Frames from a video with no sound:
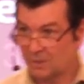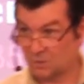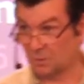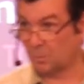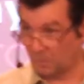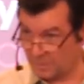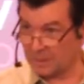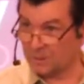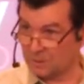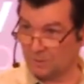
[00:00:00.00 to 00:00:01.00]
So they're
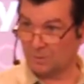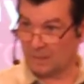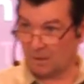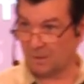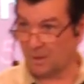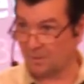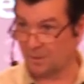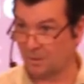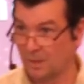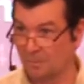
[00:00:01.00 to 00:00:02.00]
permitted to carry on
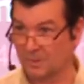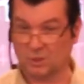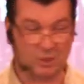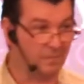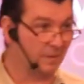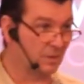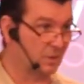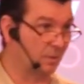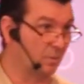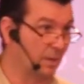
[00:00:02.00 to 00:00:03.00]
their
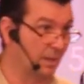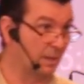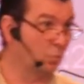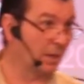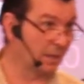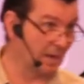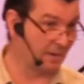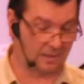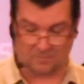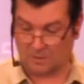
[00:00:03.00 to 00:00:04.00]
mischievous and, and wicked
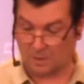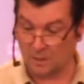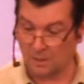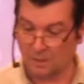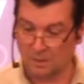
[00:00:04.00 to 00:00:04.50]
activity.